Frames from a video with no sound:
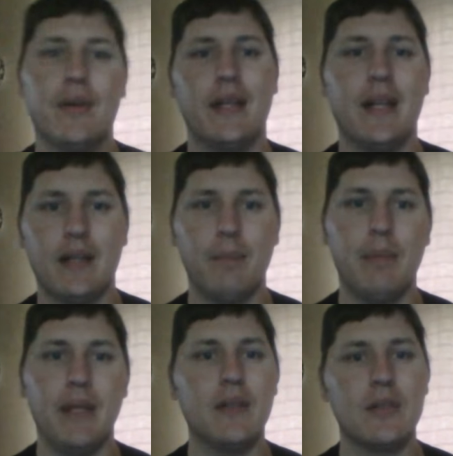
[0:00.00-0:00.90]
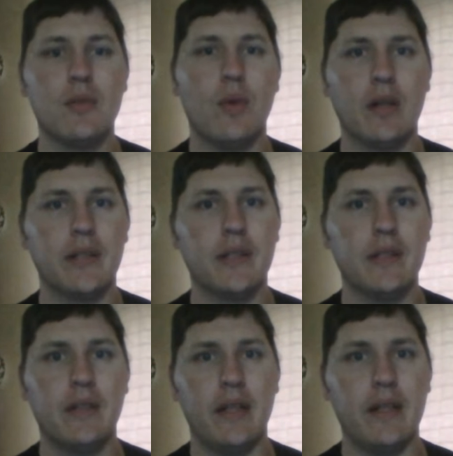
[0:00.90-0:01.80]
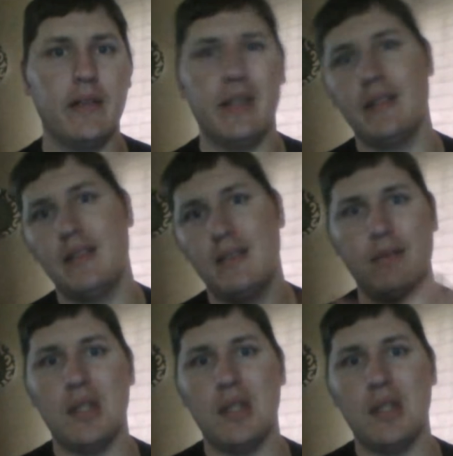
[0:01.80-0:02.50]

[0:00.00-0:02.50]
already got a beater squonker that's,